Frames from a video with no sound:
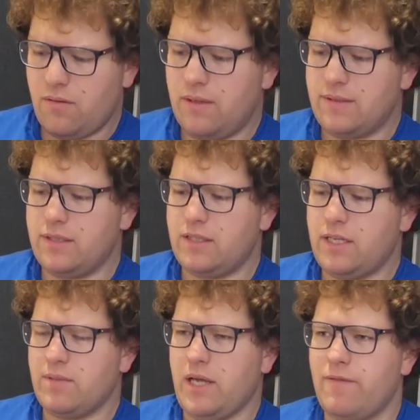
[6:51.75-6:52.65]
Whereas this
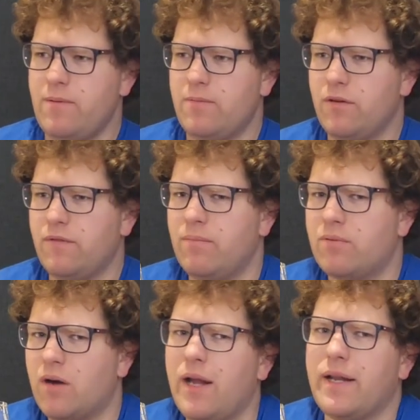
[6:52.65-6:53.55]
seems to have a bit more of a
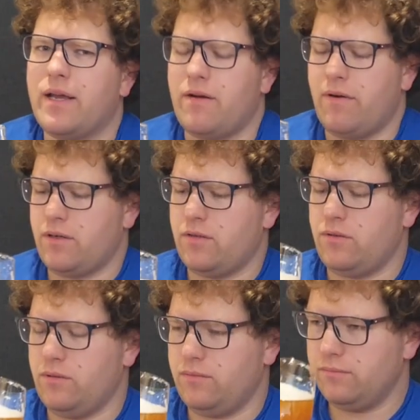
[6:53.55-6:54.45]
brighter character to it.